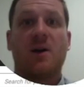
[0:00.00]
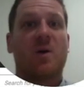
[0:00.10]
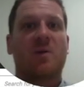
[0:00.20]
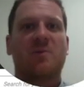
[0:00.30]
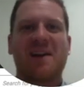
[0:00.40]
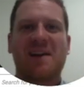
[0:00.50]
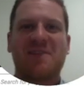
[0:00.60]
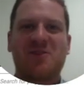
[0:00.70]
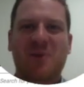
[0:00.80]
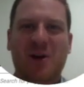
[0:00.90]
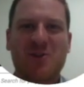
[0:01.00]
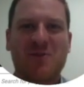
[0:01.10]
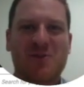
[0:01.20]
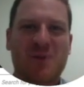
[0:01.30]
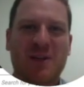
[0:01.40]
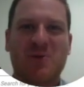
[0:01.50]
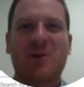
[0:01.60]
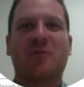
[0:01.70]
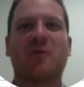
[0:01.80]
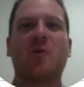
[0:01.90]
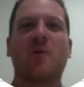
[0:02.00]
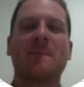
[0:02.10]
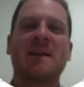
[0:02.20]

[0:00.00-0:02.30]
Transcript: Welcome to Nath Supercoach for 2024.